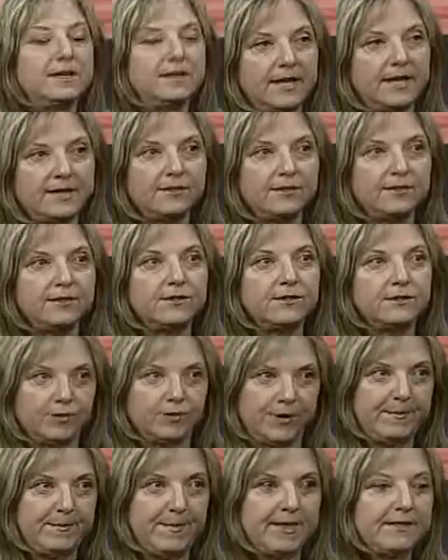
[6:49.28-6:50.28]
laser
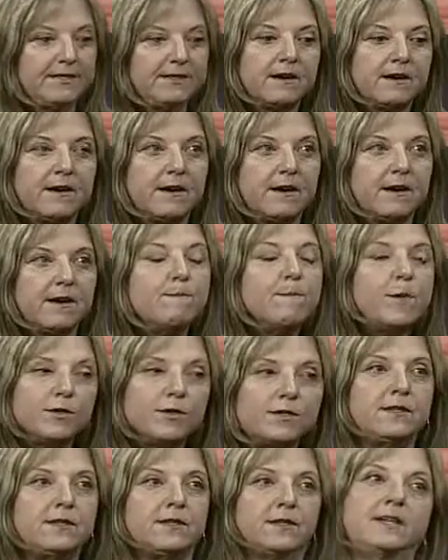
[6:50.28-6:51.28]
treatments
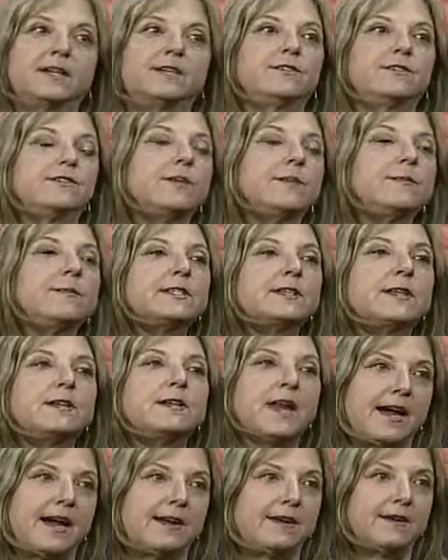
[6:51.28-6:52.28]
most of the laser treatments are
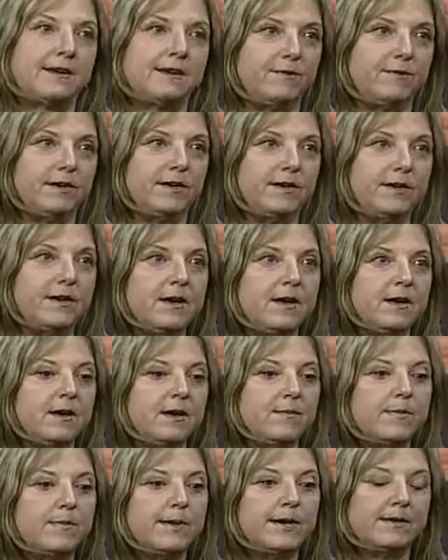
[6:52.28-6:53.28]
not covered,
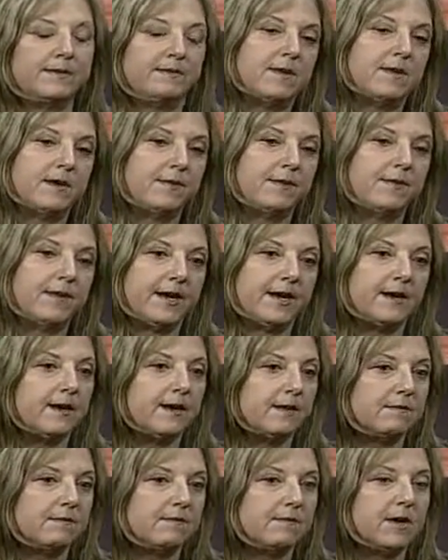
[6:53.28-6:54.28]
but
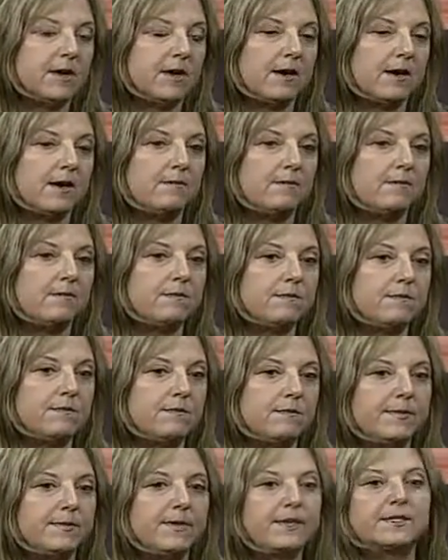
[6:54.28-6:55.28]
they're,
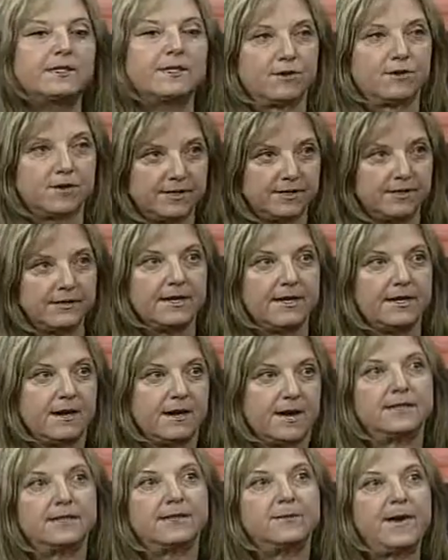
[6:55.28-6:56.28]
because they're considered
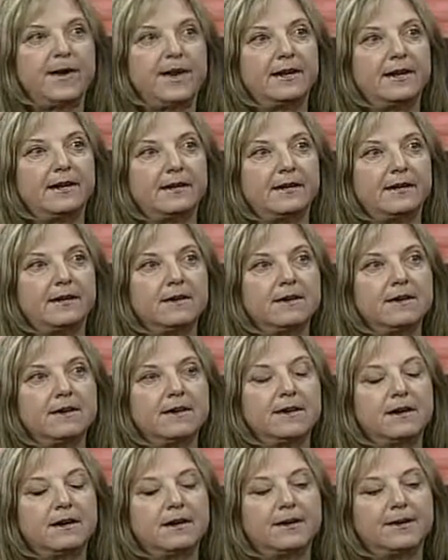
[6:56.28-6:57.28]
cosmetic.
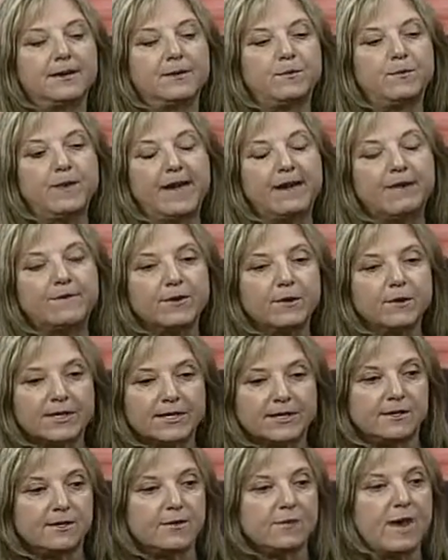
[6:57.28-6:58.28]
Every
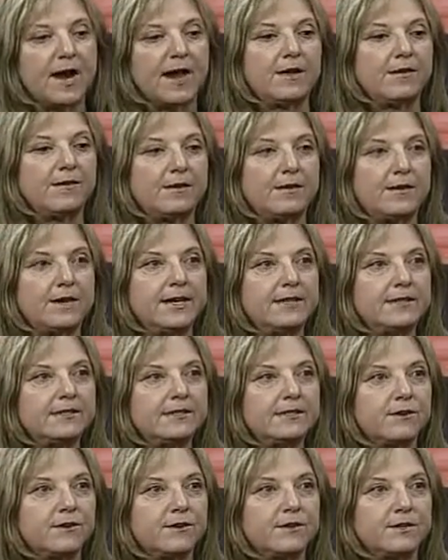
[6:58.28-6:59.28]
once in a while there is
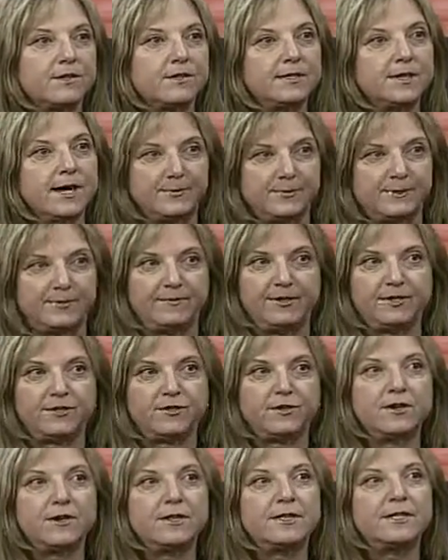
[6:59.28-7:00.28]
certain types of
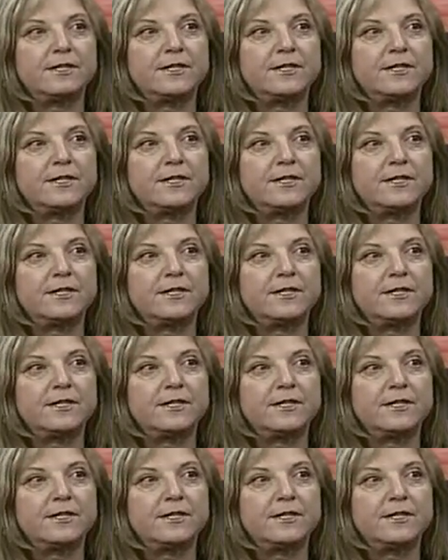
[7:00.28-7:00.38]
insurance